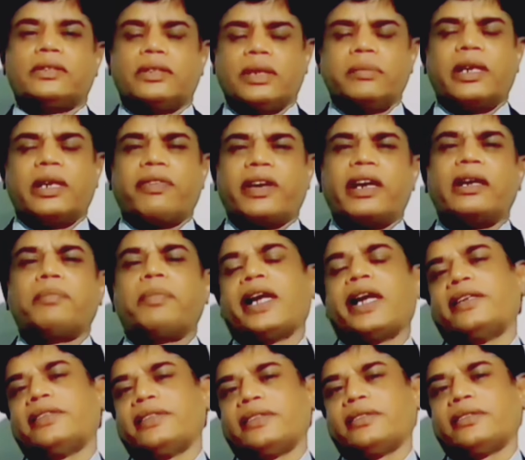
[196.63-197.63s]
some different
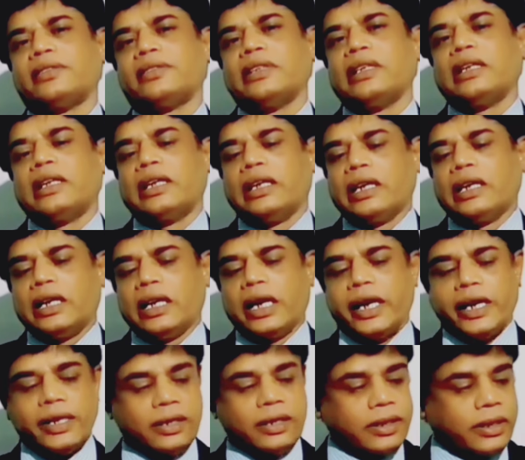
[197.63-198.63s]
plants,
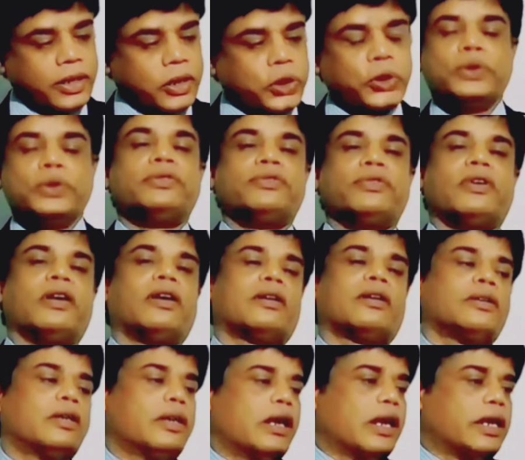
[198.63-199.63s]
and used
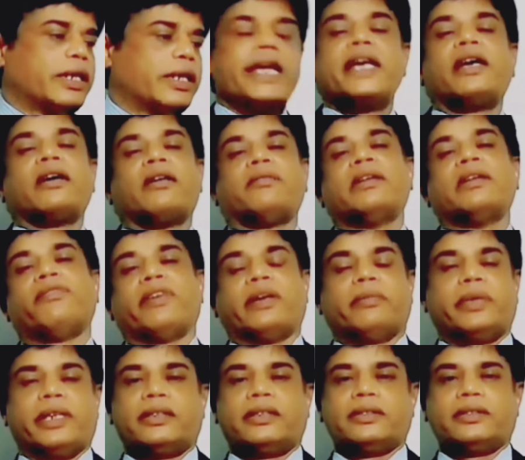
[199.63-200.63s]
for dyeing of the
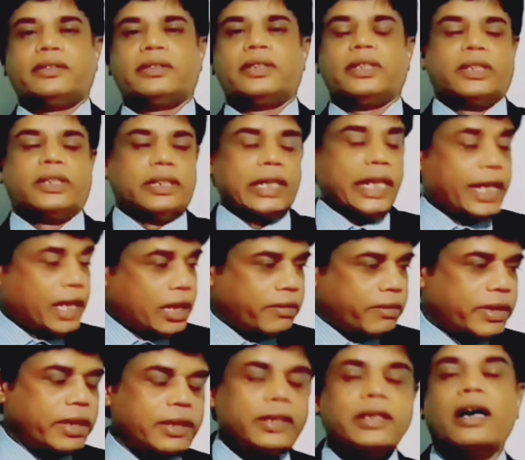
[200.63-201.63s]
fabric, dyeing
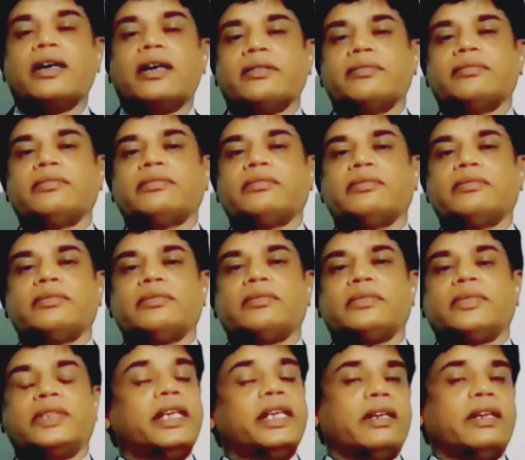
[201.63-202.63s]
of the yarn,
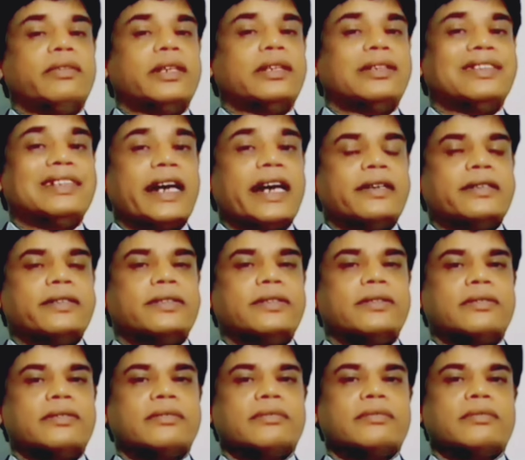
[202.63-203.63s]
dyeing of the
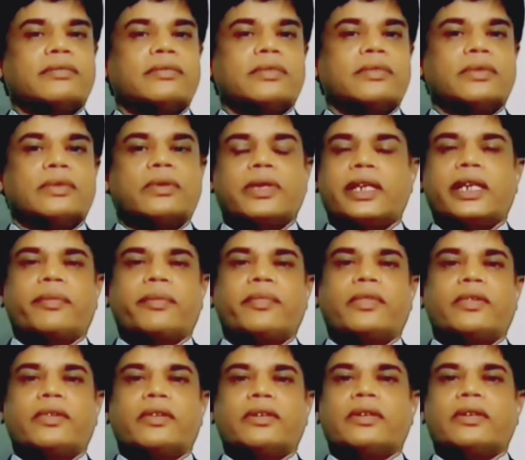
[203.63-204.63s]
threads. Okay.
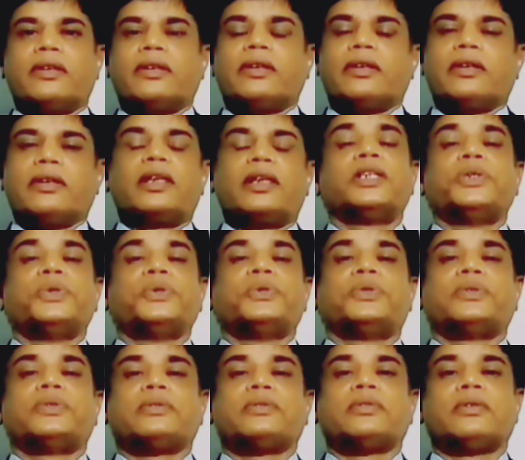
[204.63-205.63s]
That is
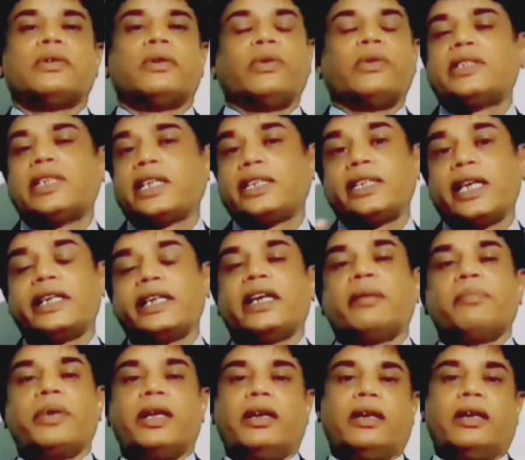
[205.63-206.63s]
used. One such
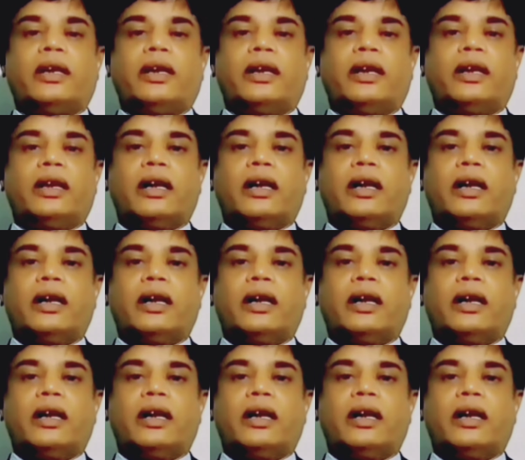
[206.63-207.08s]
example